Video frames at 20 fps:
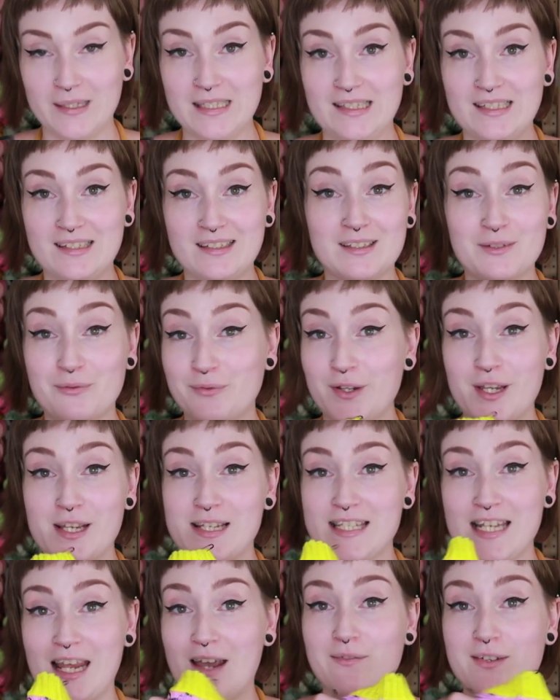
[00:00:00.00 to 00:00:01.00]
This is the
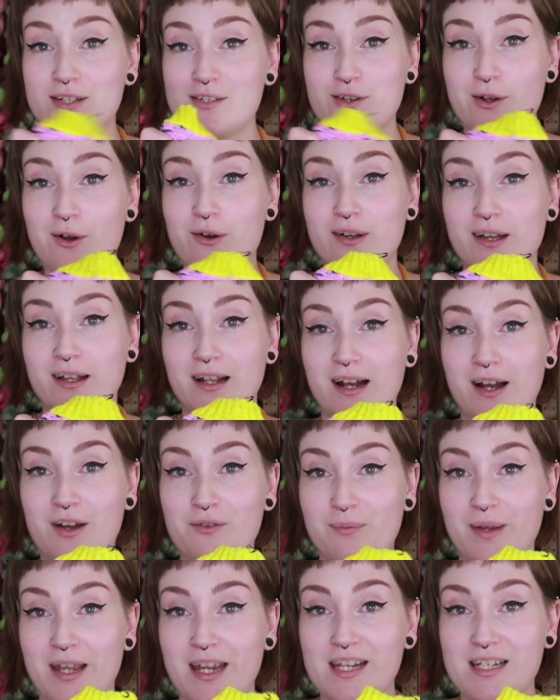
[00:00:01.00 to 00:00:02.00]
first ever sock
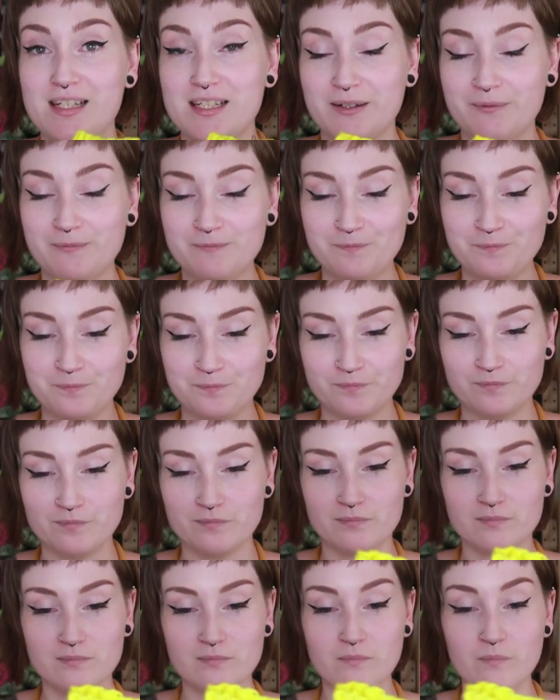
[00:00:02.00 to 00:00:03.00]
I've made.
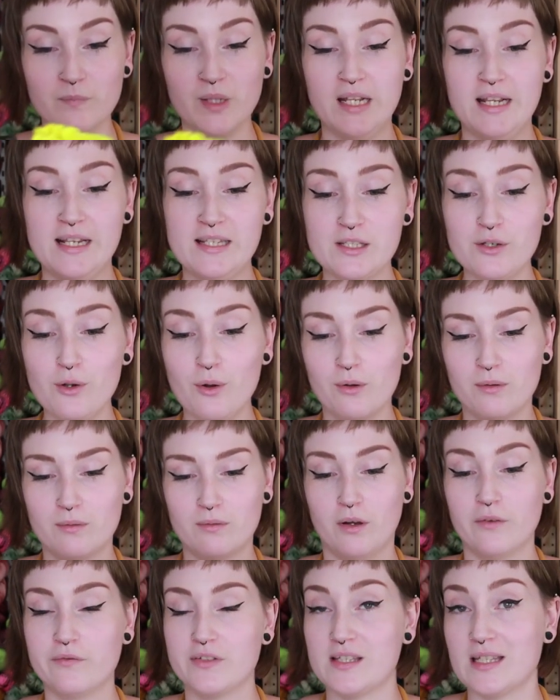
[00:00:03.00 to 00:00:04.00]
It's not,
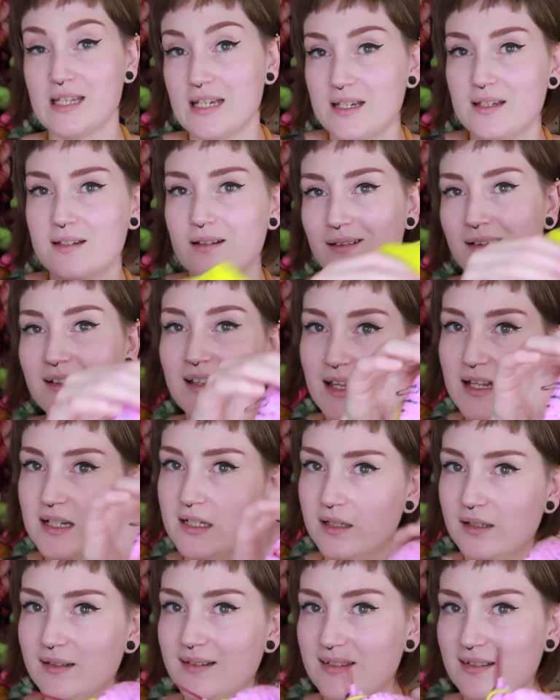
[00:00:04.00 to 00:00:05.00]
obviously,
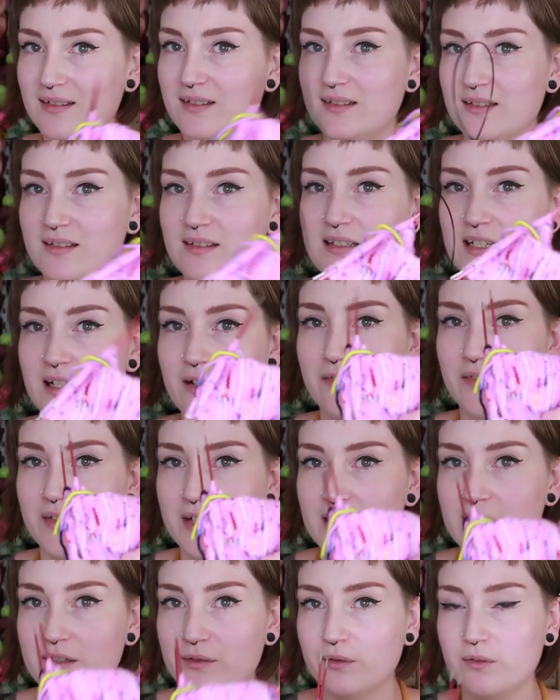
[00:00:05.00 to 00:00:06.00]
it's still on the
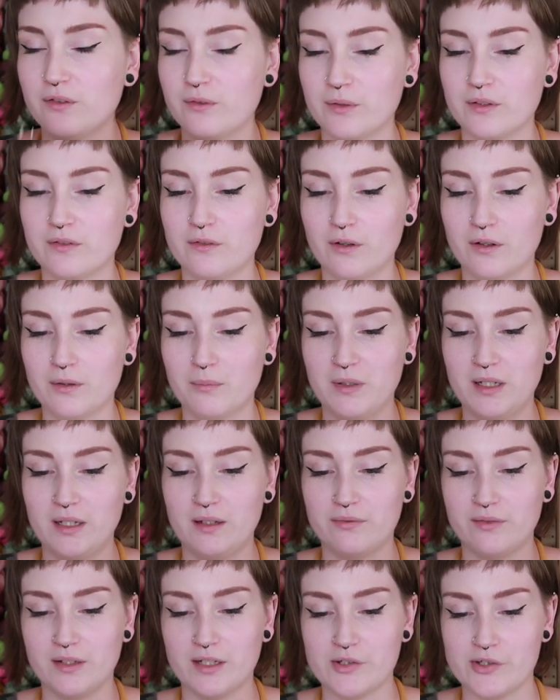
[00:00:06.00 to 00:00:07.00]
needles, so it's not
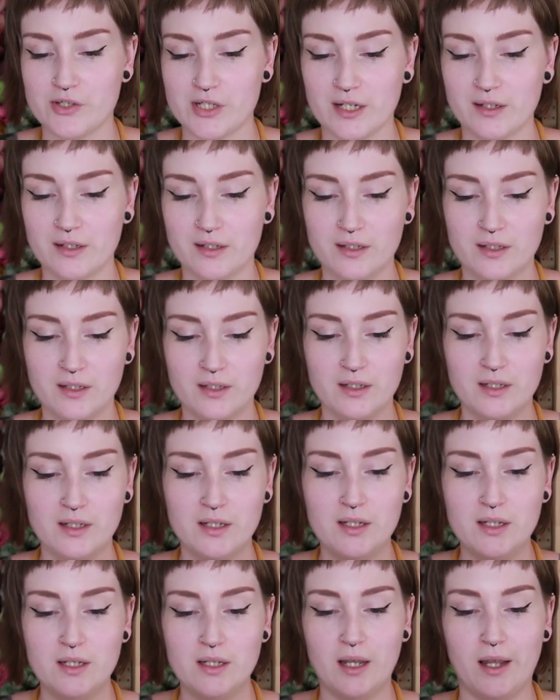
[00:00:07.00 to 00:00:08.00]
completely finished yet.
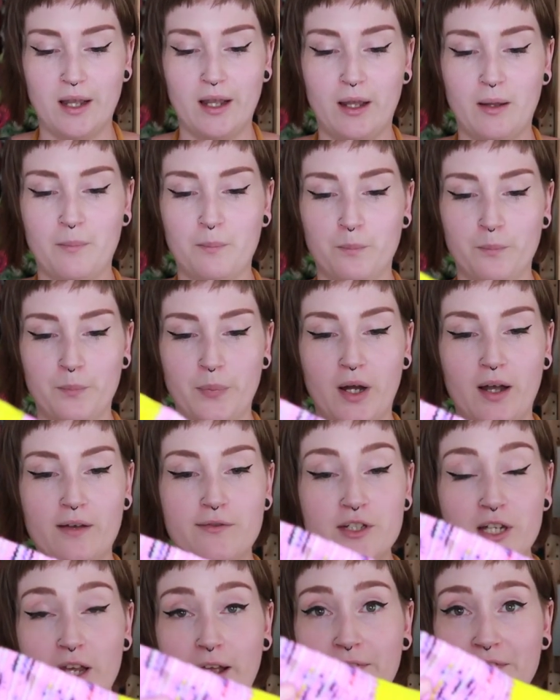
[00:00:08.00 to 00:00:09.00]
But
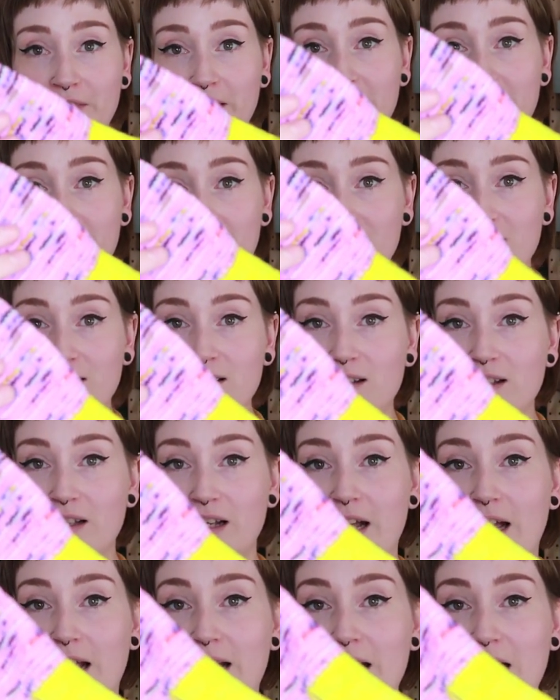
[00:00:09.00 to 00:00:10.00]
I've turned the heel
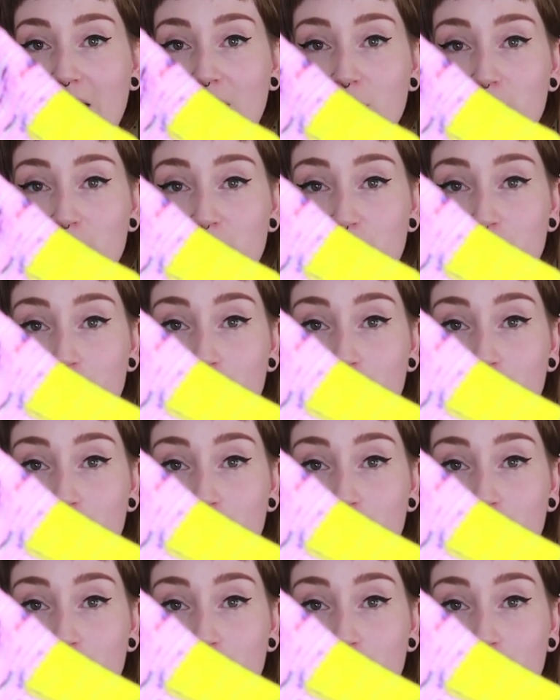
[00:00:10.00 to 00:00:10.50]
and I was